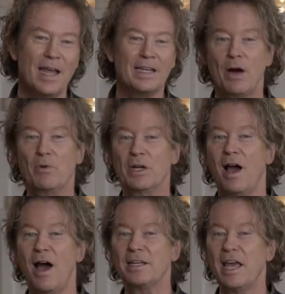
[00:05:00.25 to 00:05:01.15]
Now, when
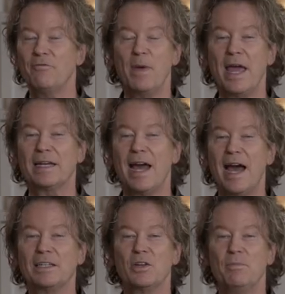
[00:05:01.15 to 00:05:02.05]
God gave
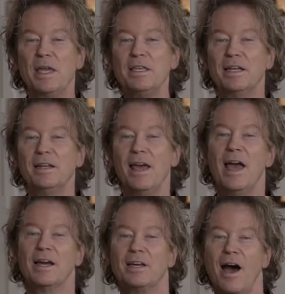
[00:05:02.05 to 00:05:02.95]
mankind dominion,
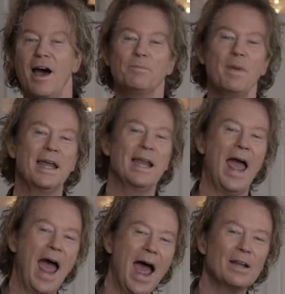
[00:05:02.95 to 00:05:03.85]
God made
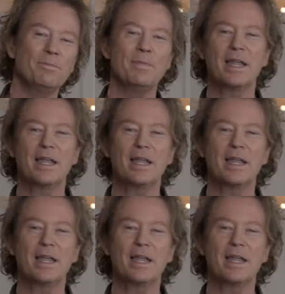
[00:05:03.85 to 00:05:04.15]
Adam